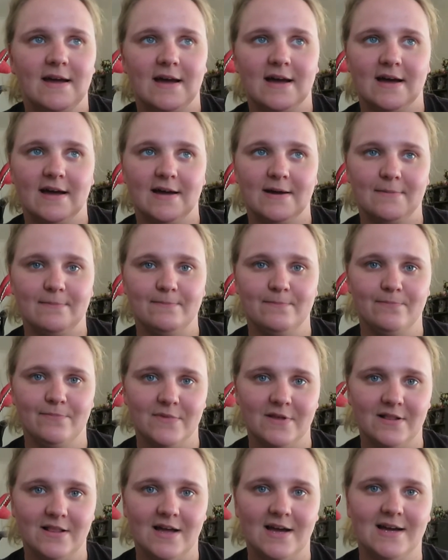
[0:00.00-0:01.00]
um,
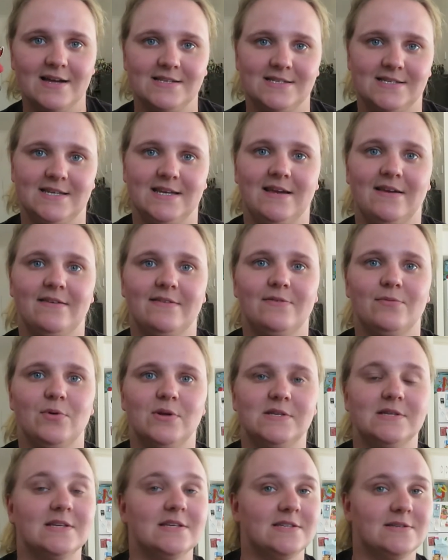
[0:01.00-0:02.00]
the Largies,
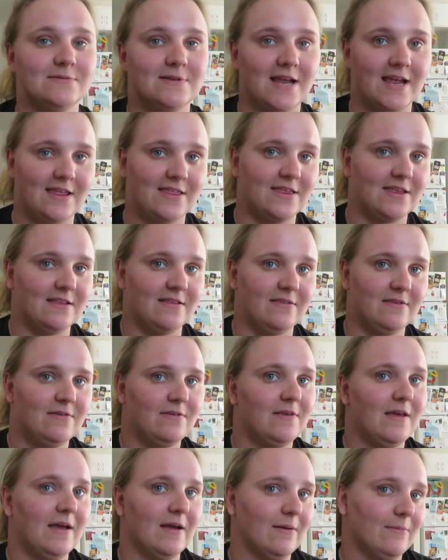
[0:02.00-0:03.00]
which is
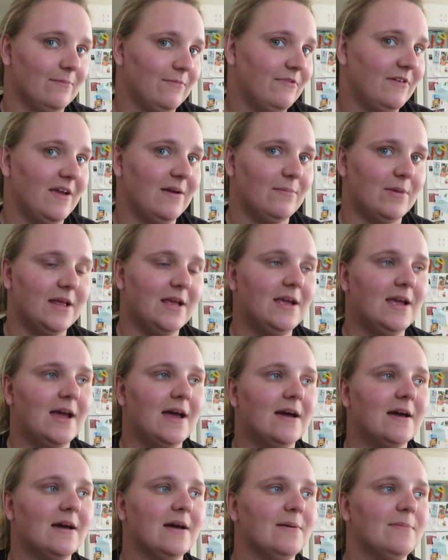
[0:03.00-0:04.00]
Nathan's um, family,
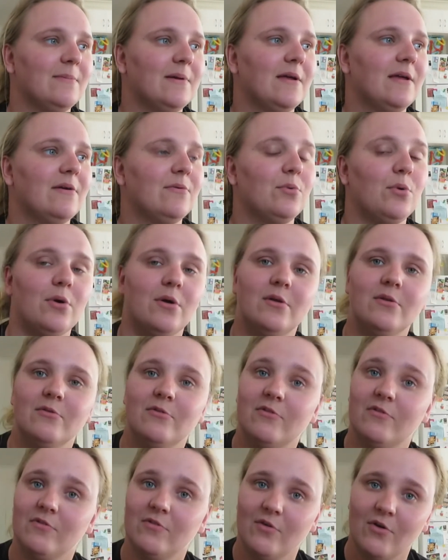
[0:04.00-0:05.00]
um, were
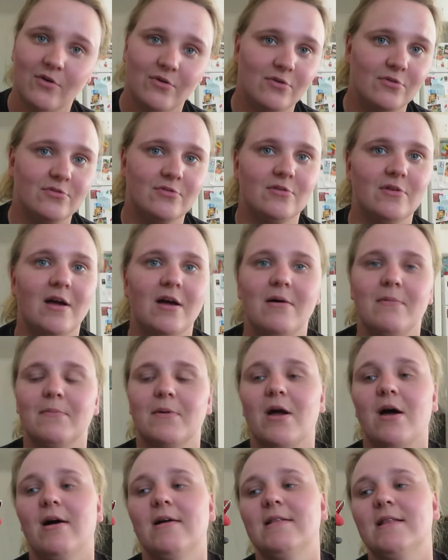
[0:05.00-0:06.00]
so um,
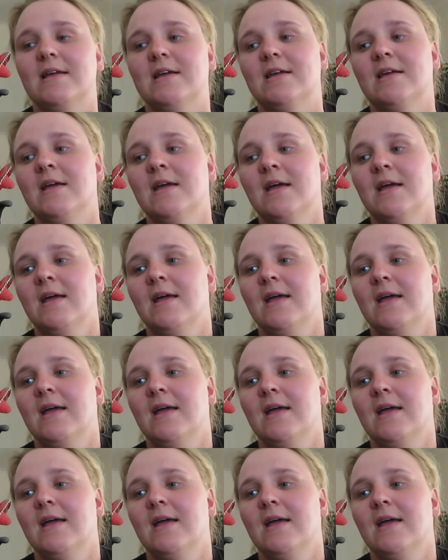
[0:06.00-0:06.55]
kindly